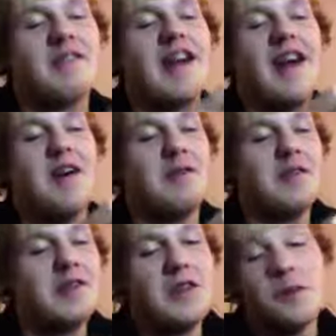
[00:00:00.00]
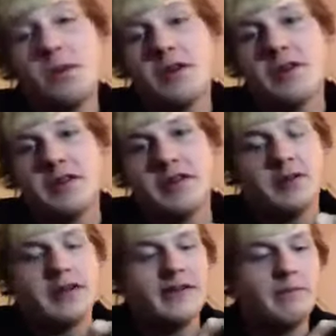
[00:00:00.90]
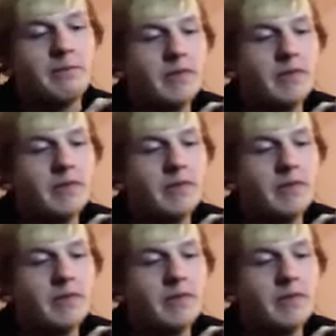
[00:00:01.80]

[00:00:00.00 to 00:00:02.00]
Kyle with another will review here.